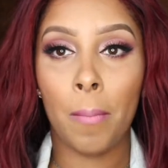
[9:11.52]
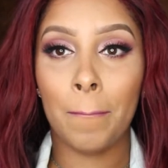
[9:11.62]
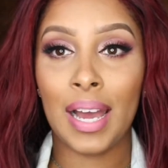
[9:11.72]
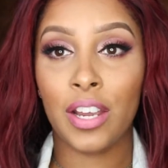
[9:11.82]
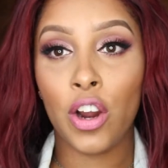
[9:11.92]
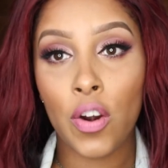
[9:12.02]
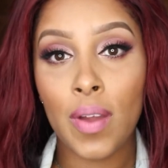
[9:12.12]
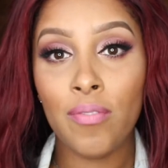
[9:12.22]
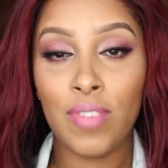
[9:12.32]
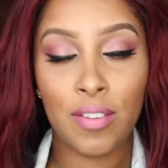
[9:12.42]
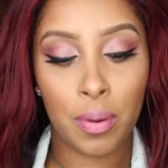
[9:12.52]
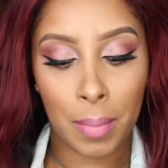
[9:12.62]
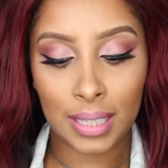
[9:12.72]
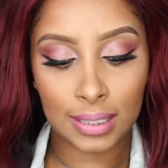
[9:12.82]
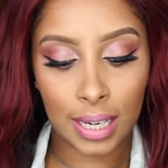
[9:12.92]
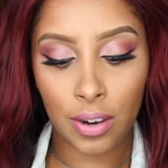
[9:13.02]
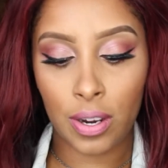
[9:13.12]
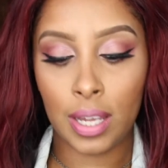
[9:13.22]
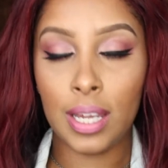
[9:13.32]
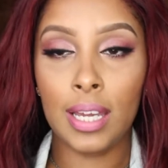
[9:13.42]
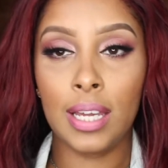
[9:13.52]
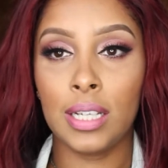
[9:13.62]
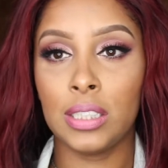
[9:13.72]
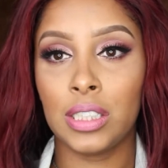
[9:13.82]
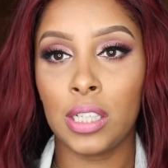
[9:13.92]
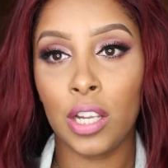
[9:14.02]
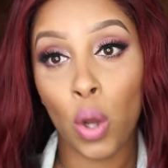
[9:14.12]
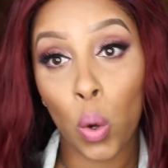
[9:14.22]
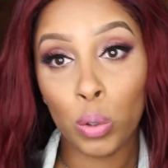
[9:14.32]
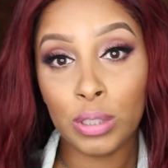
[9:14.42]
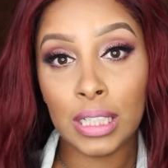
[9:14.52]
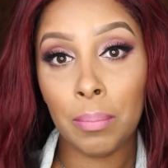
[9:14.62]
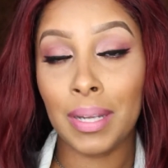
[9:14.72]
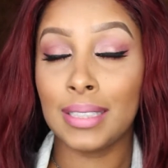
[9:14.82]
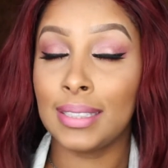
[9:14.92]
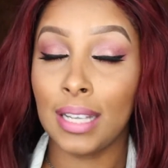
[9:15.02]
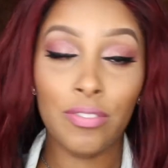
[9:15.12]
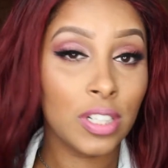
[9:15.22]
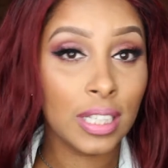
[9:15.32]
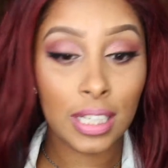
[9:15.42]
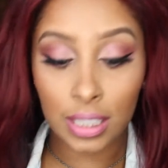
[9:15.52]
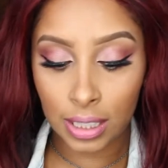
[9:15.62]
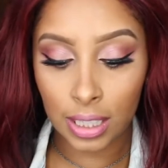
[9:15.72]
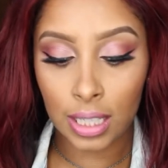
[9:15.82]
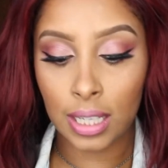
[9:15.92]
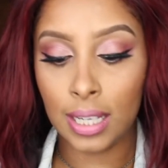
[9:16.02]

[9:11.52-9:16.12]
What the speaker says: My current favorite mascara is an oldie, but definitely a goodie.